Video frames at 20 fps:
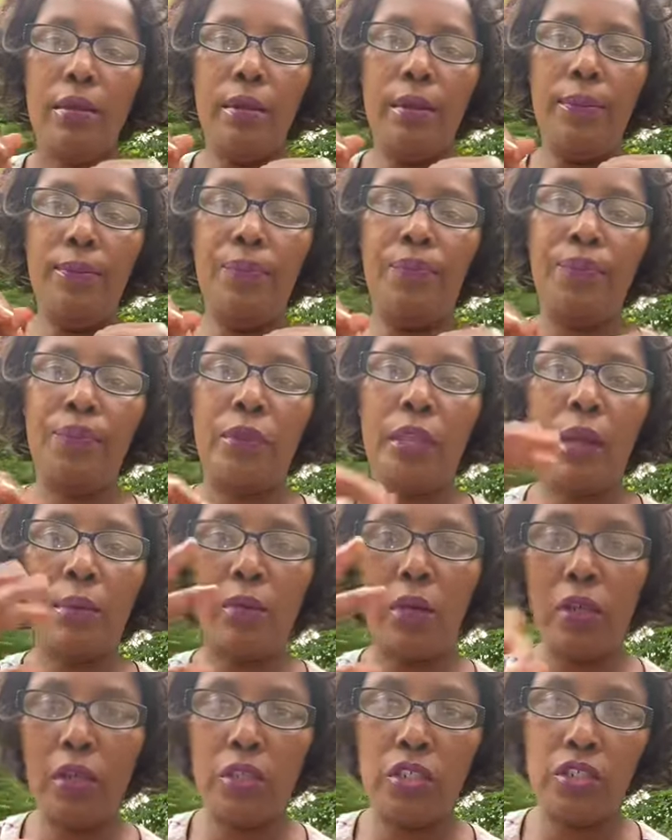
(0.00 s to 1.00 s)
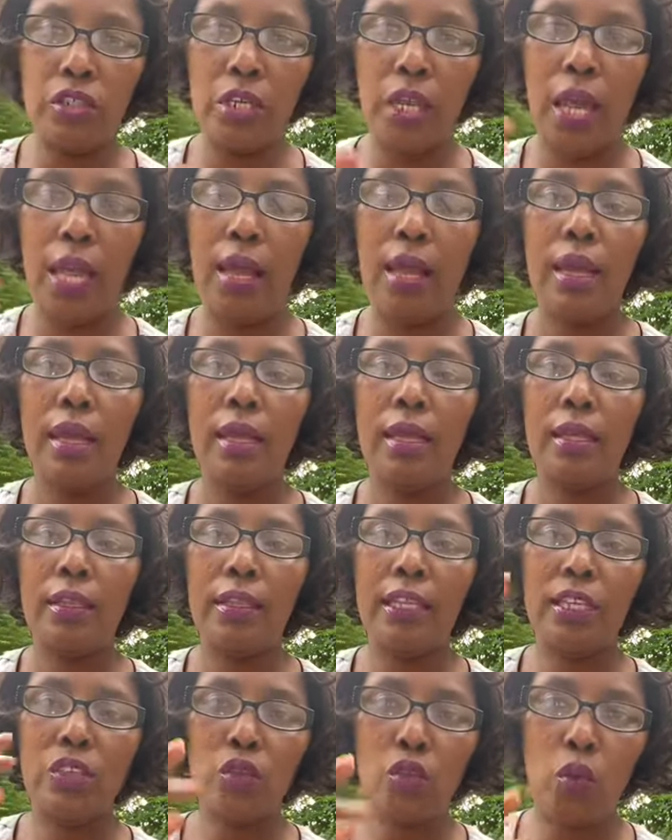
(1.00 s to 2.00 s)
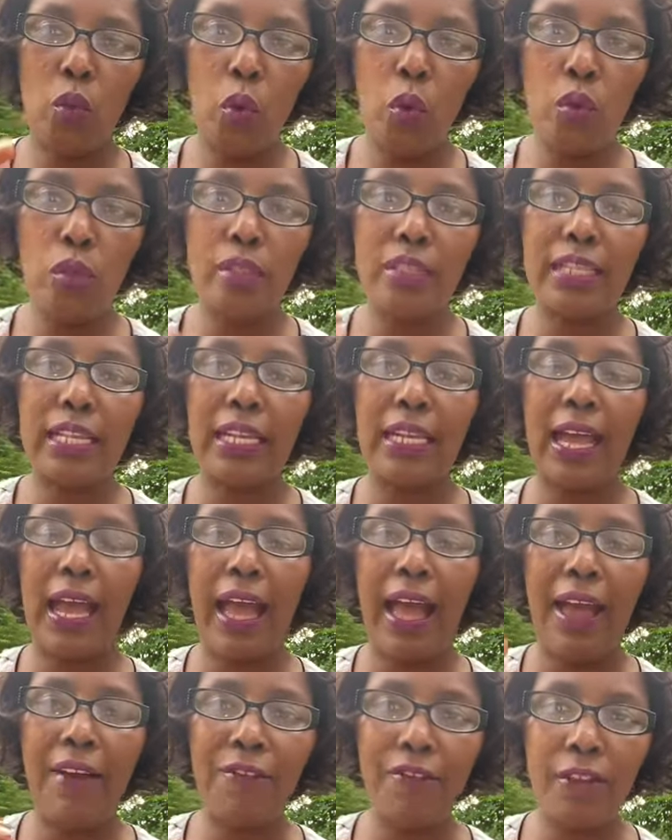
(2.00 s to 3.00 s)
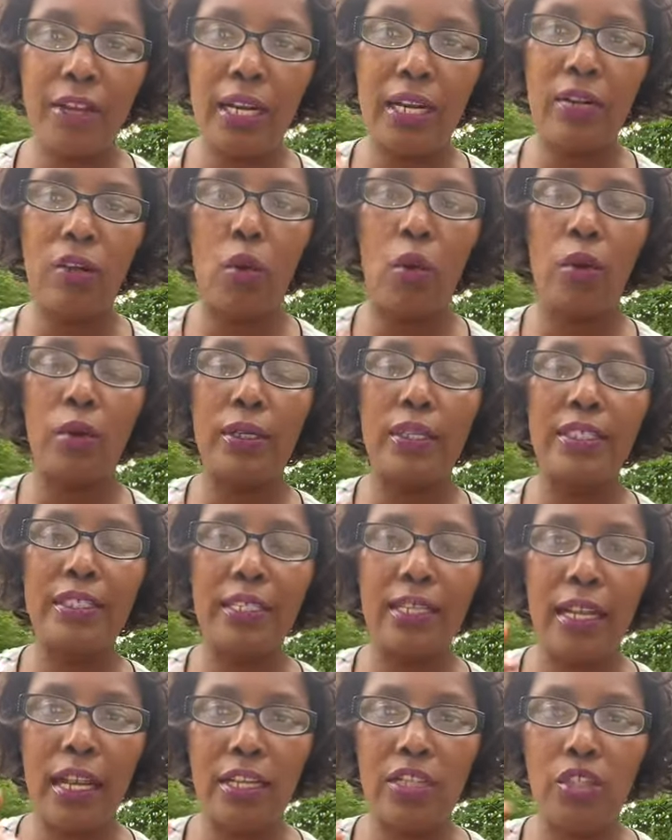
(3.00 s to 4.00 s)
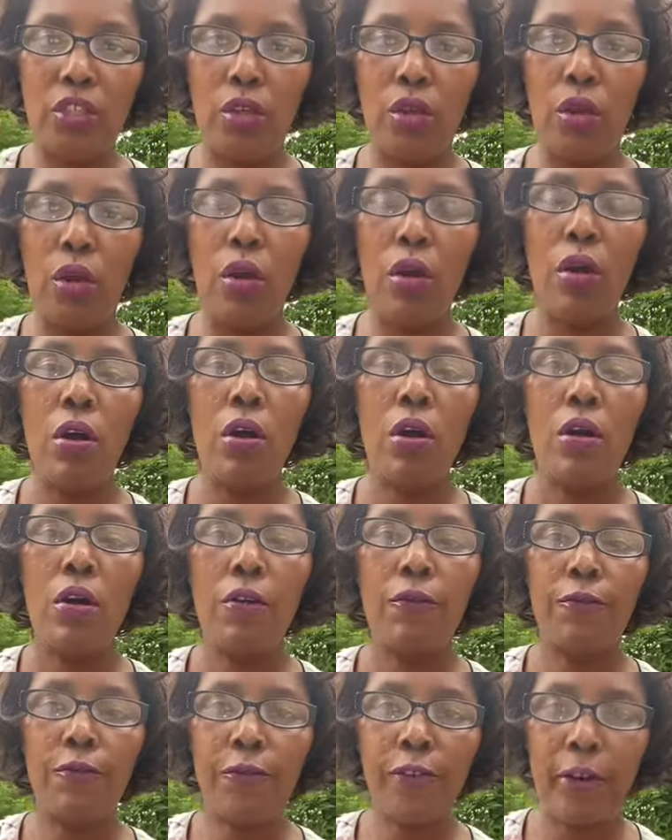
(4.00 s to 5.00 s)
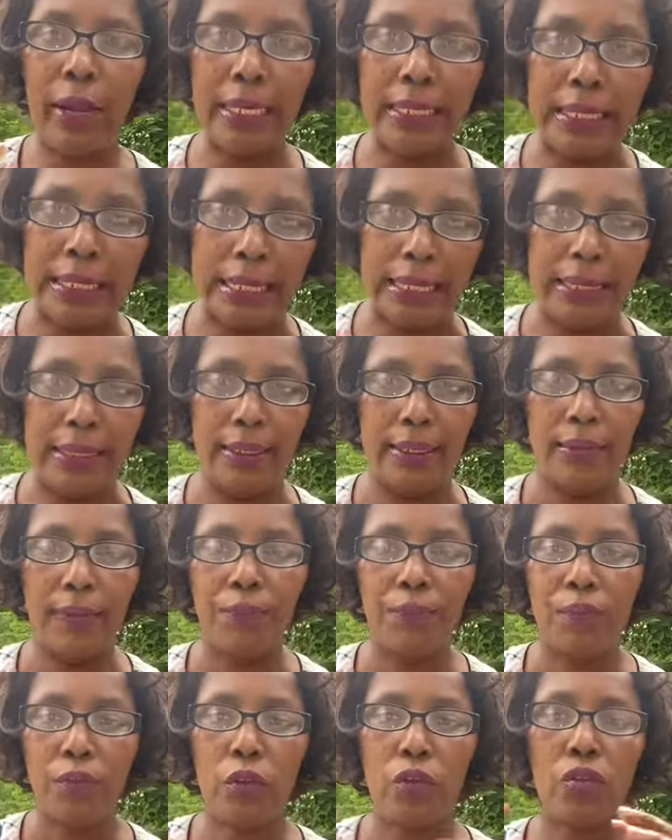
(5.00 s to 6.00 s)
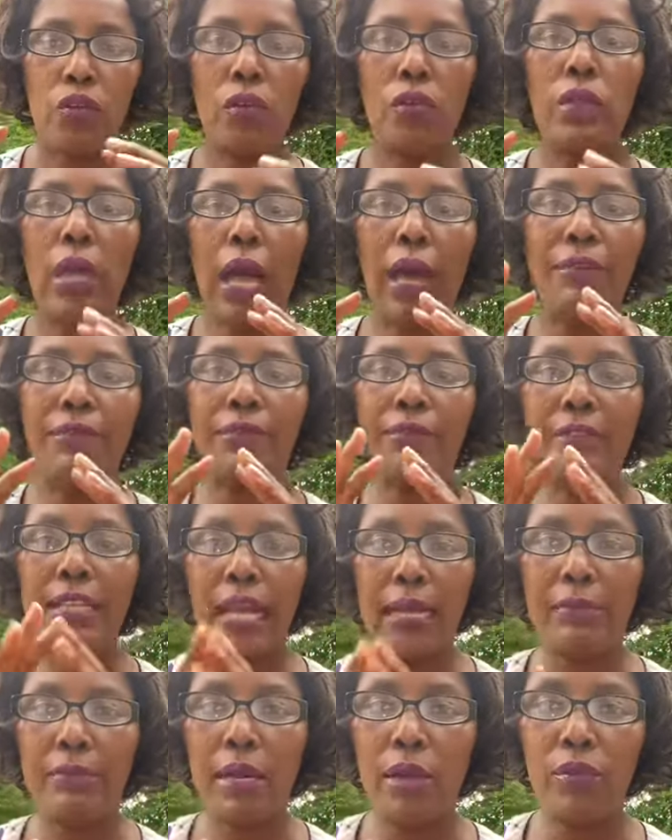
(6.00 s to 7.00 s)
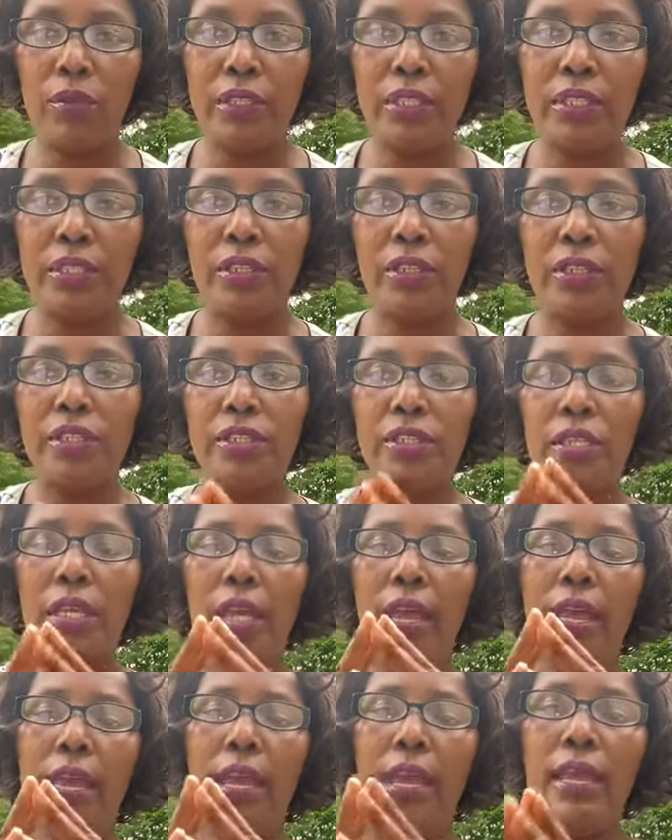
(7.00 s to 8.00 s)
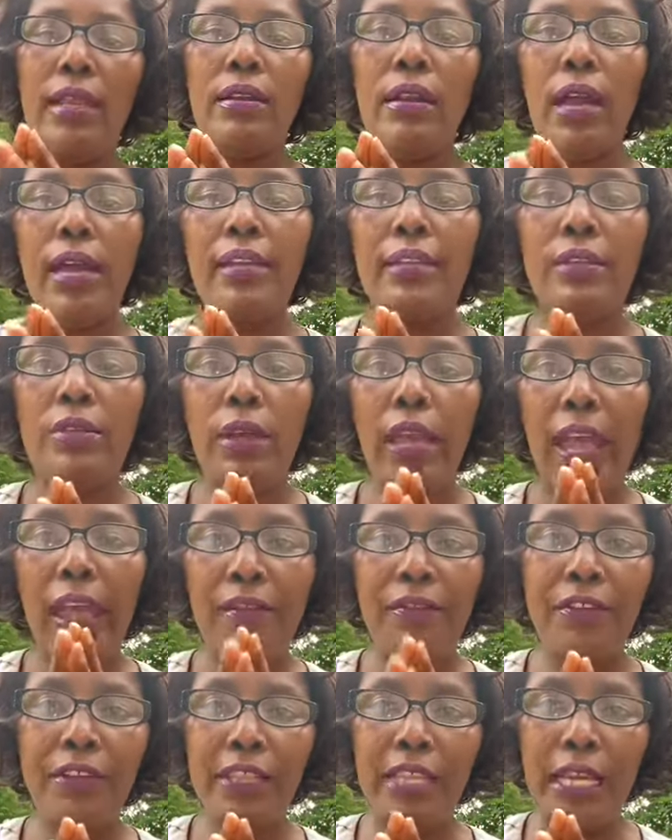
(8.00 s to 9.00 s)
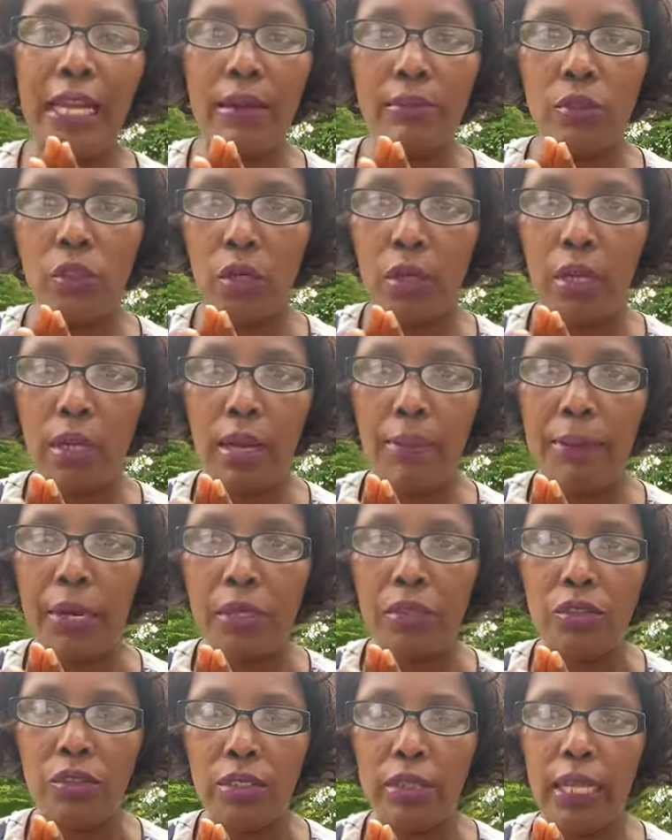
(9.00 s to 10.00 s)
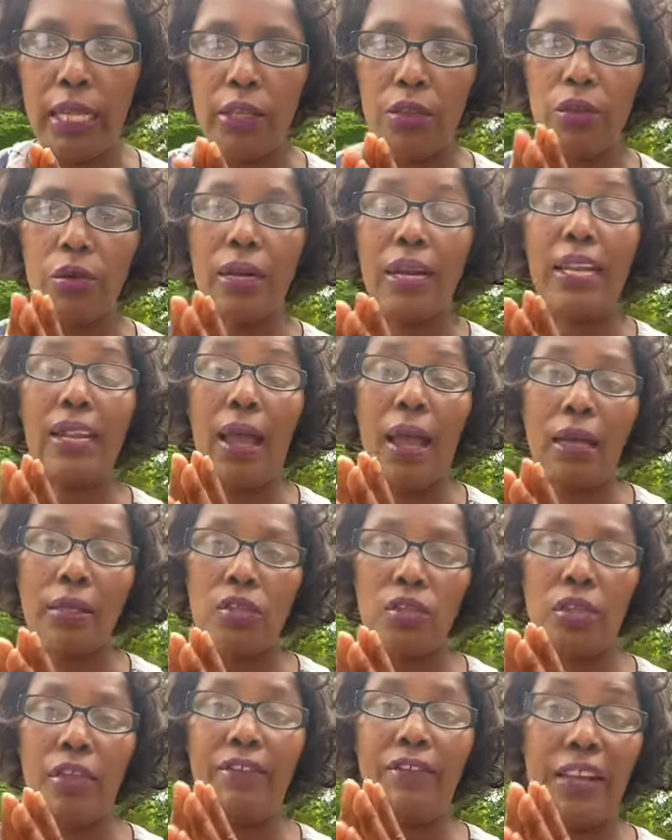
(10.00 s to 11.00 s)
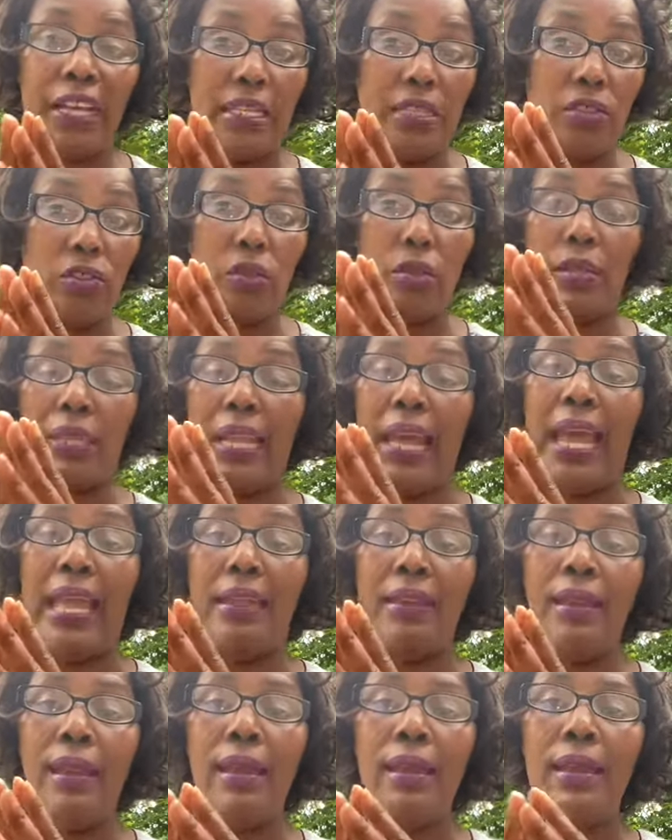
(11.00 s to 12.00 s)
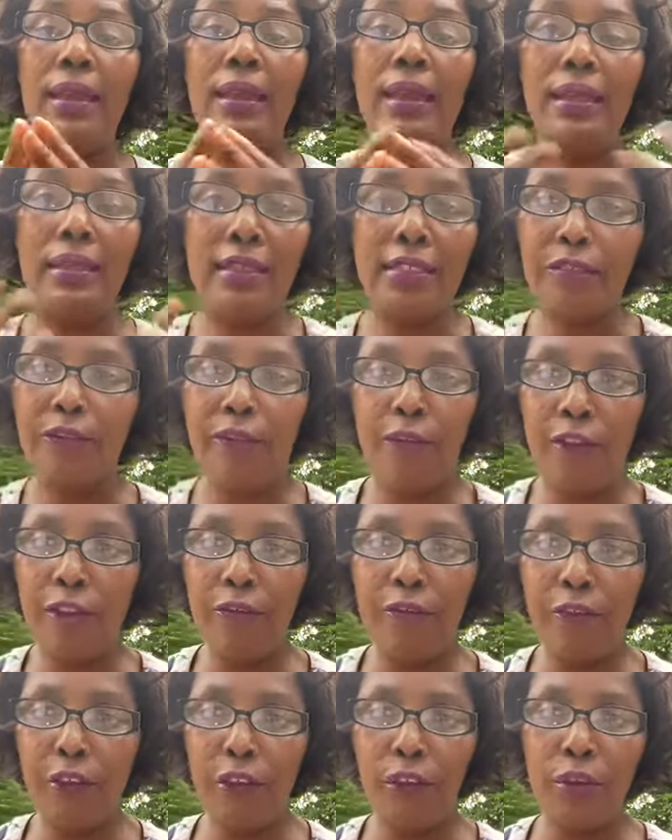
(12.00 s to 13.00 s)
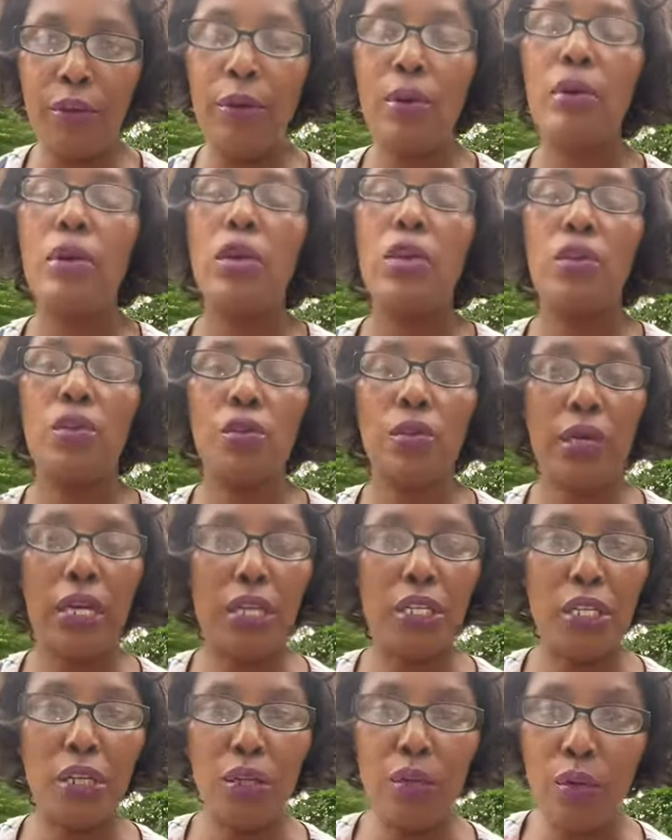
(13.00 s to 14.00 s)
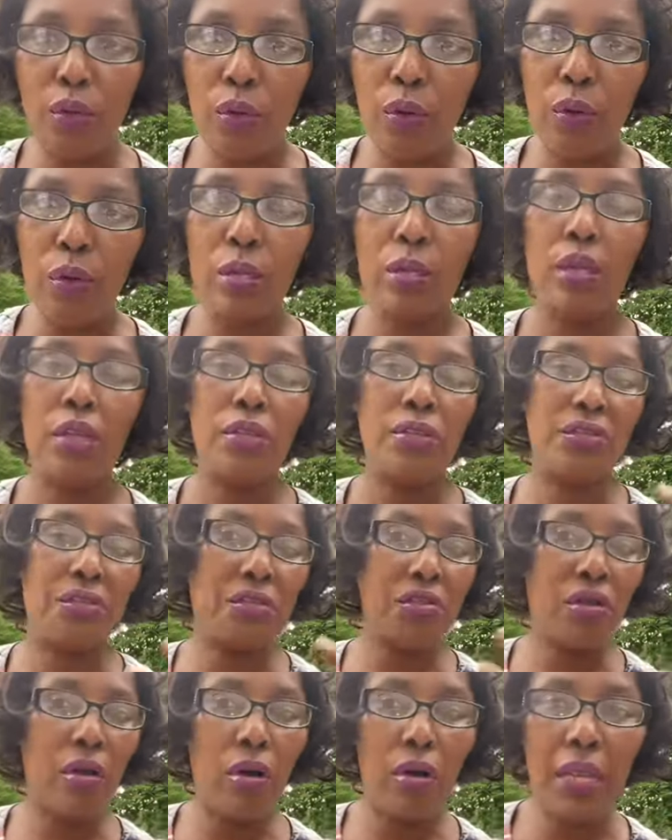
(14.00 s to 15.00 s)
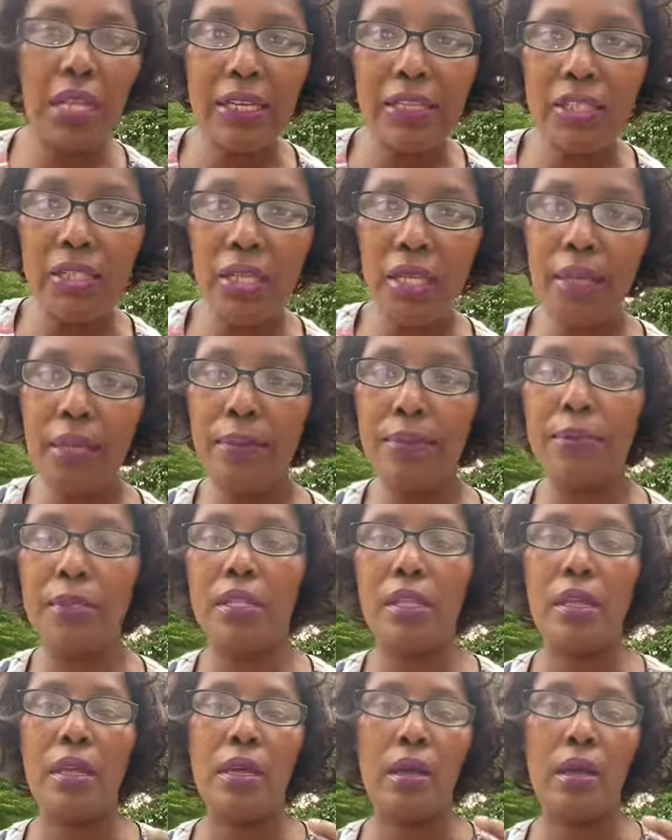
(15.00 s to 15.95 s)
i'm gonna share the schools that are african or international friendly so i've done my research and and everything i'm talking about today you can actually find it online it's free for you you can google scholarships